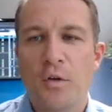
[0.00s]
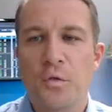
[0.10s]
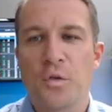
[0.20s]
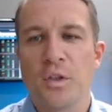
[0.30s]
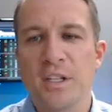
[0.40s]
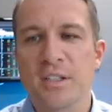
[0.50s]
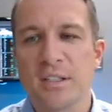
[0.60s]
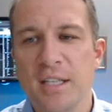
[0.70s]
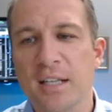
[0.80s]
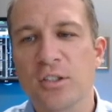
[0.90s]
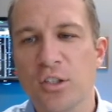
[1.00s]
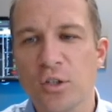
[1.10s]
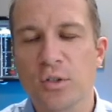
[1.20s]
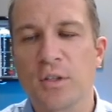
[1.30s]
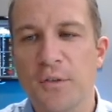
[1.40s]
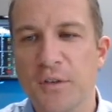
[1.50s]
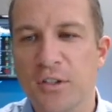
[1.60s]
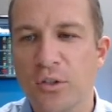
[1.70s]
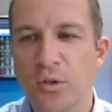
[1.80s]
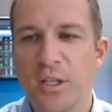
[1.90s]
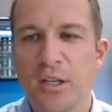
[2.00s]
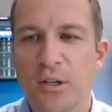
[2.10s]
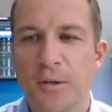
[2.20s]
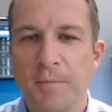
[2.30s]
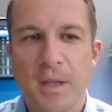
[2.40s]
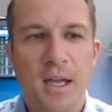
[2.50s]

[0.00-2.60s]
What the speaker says: for this next year's fiscal year,